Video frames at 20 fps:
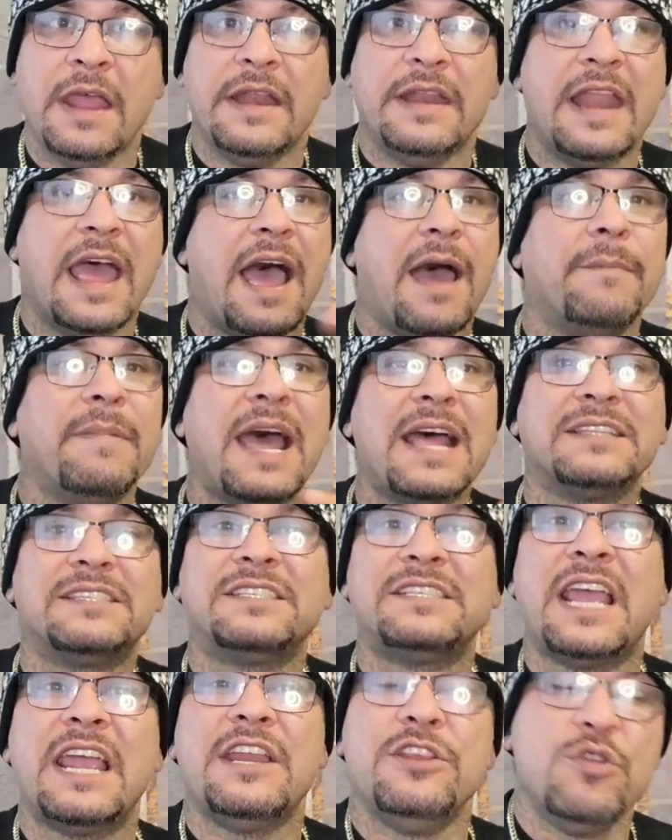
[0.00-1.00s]
Now, I'm not
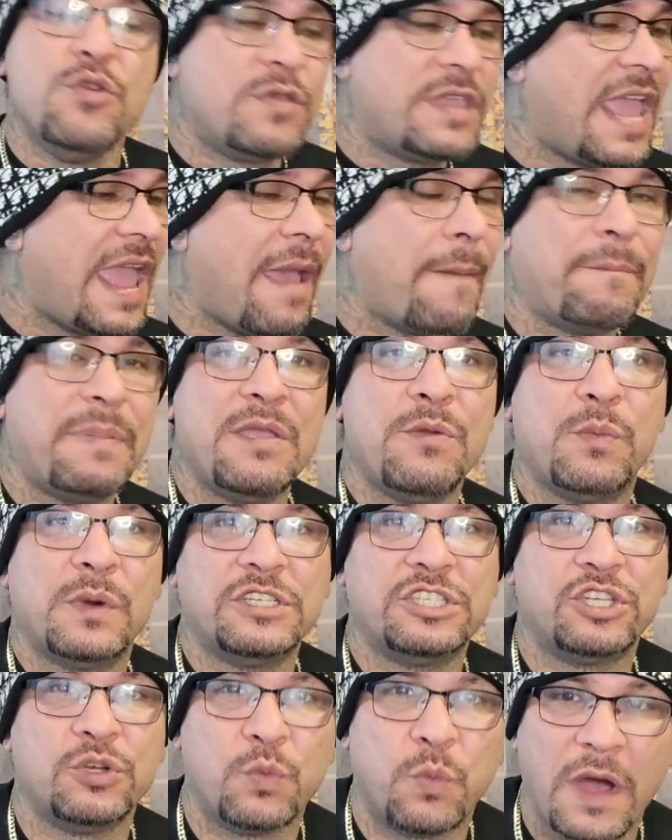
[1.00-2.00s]
saying you can't be
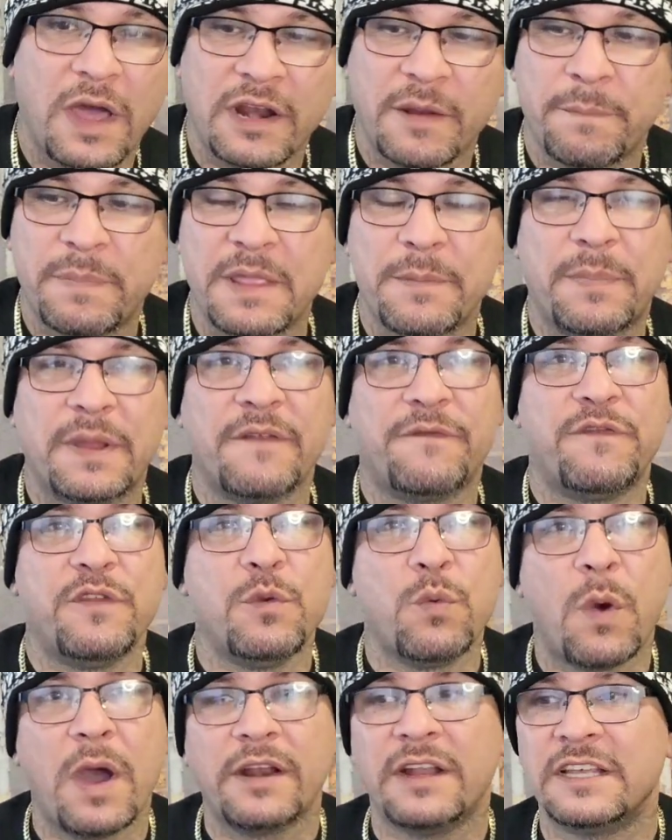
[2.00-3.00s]
what you want to be, but if
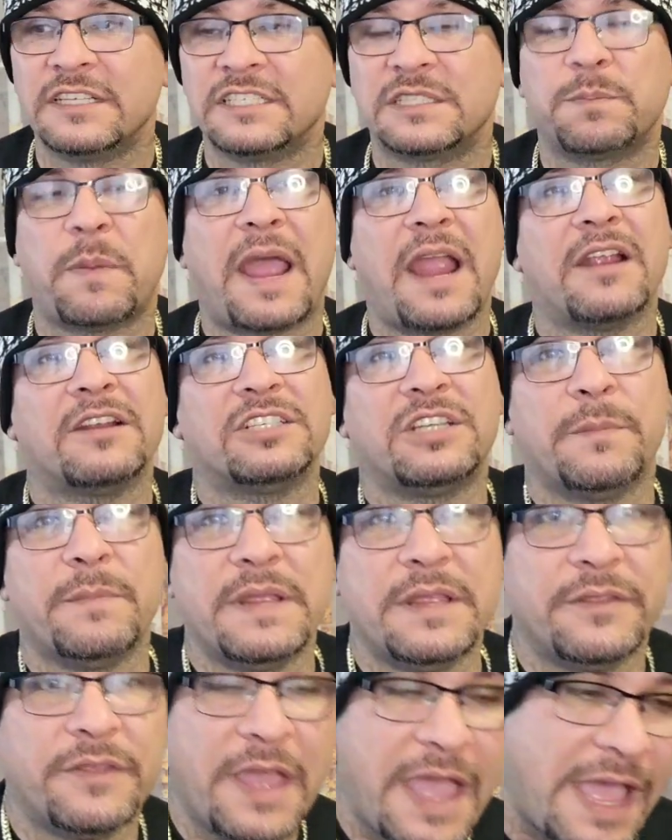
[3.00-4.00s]
you want to aspire to
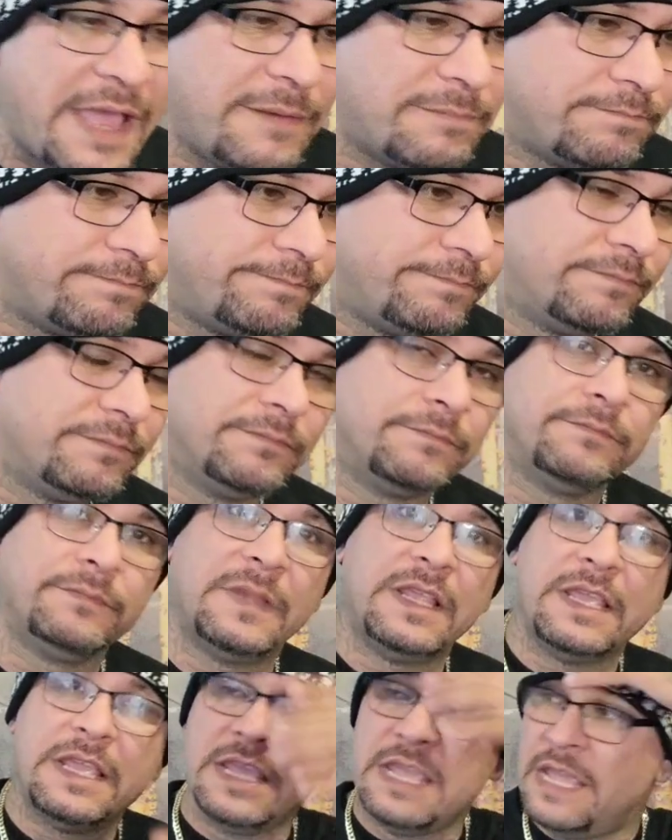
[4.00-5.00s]
be that,
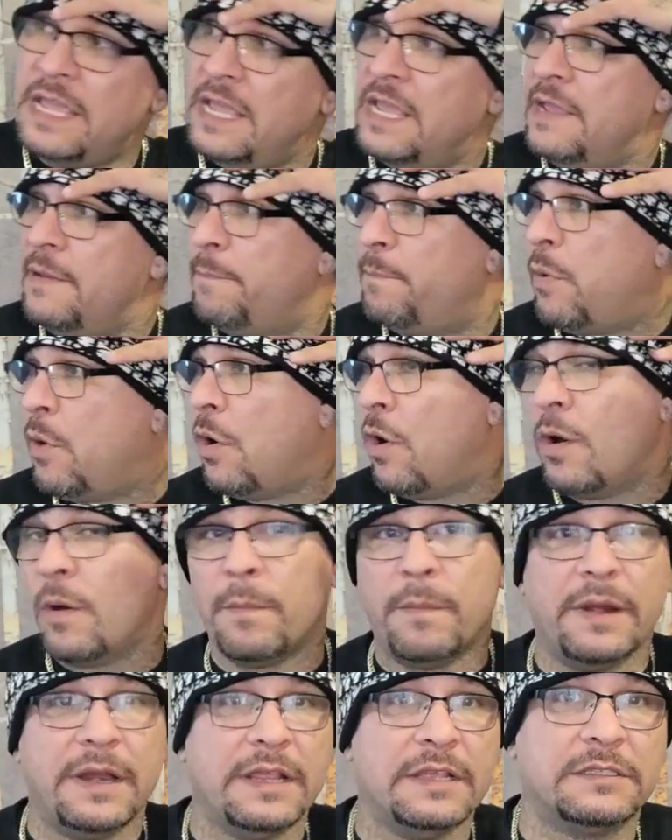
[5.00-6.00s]
y
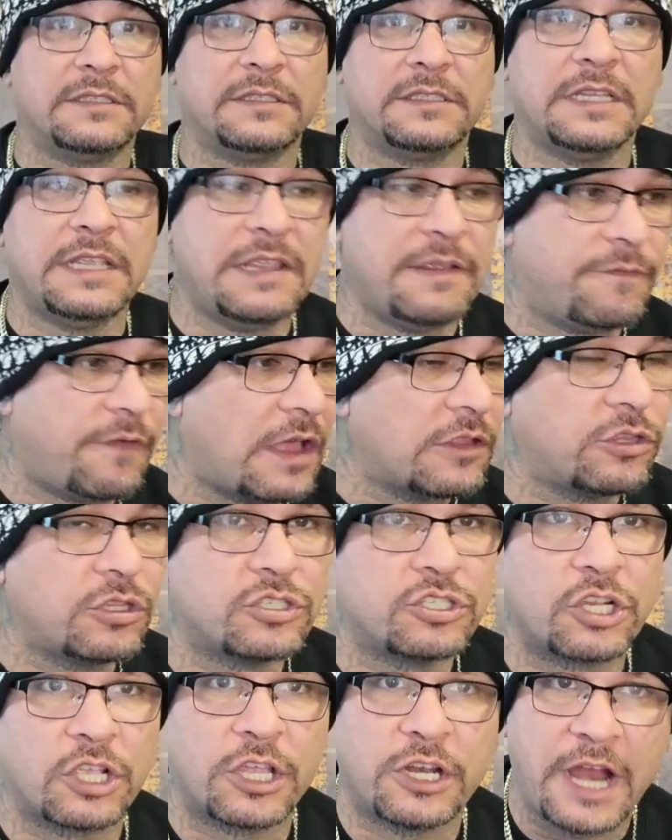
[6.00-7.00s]
pobre si,
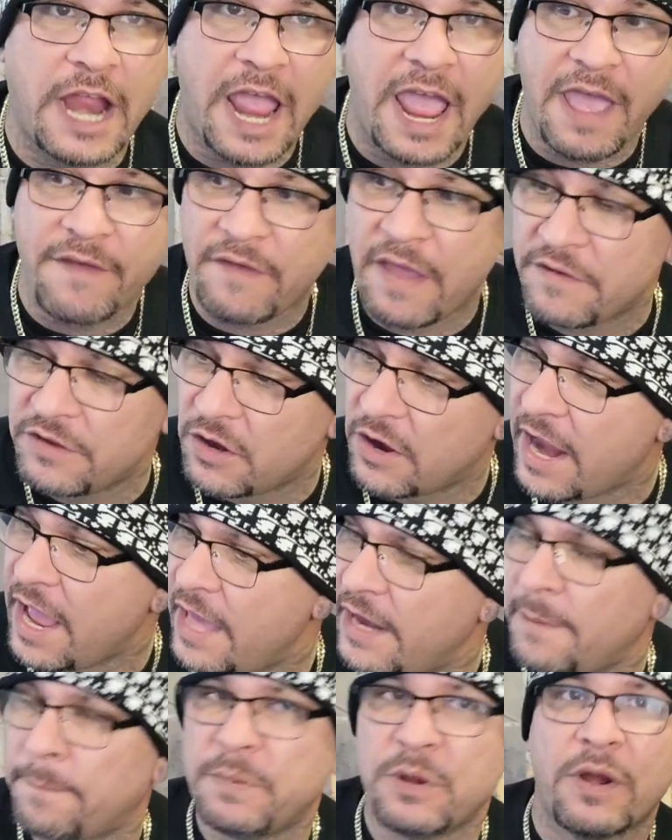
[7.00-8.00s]
vatos are going to have your
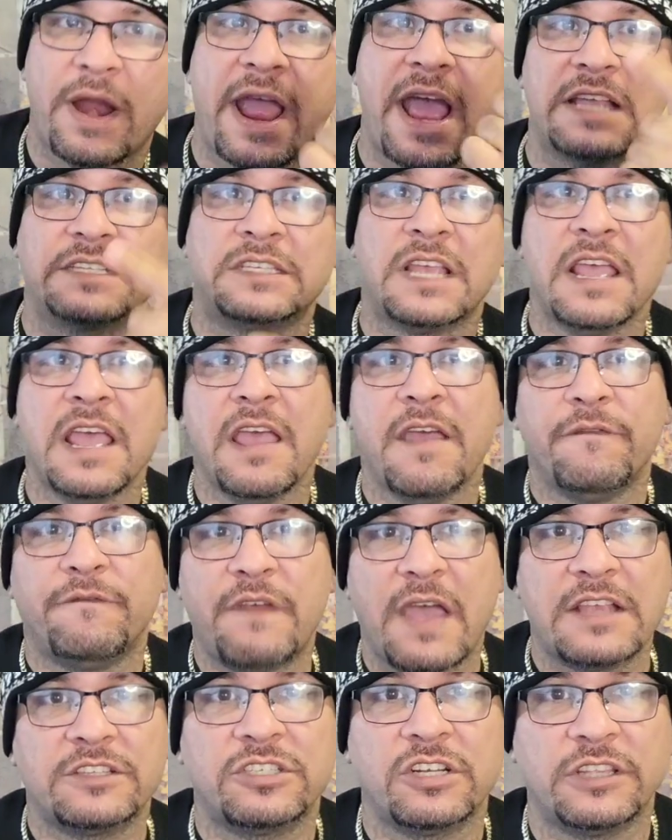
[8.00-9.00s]
head up your ass
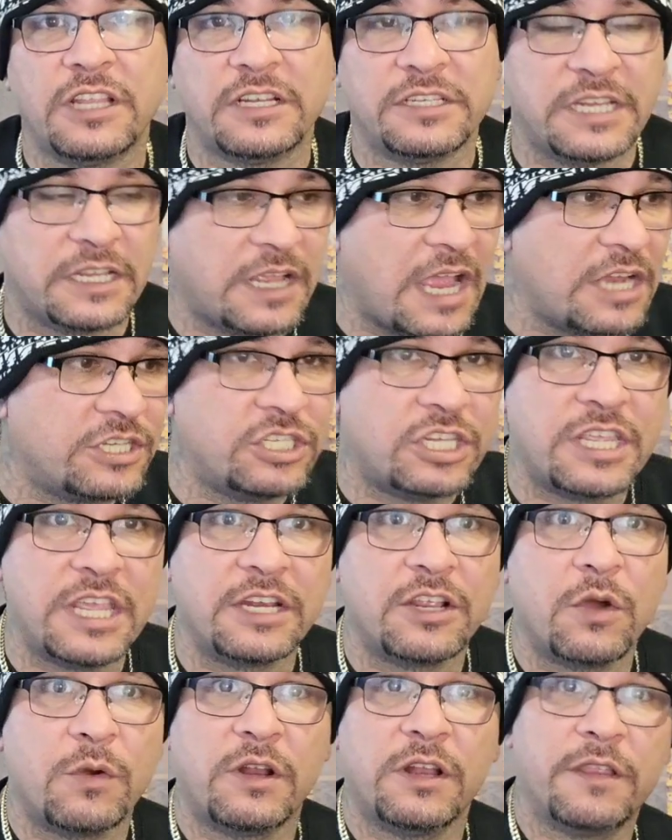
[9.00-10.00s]
faster than Tekashi
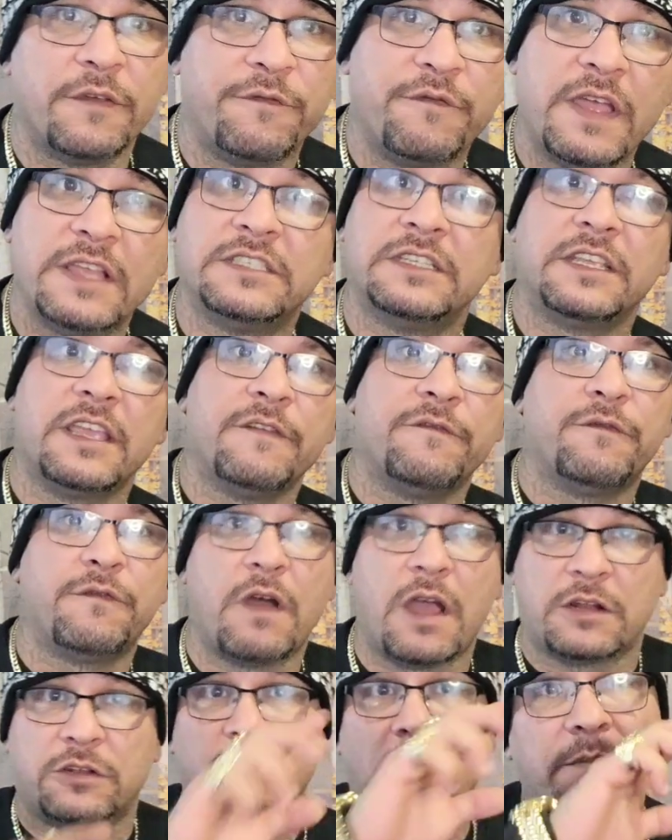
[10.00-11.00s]
can go to the feds and get
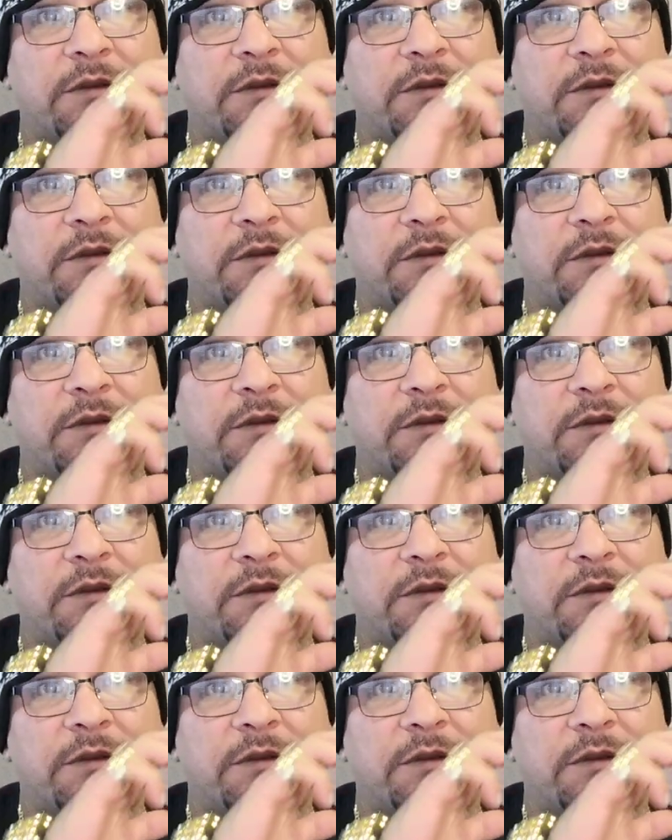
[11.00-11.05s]
fucked.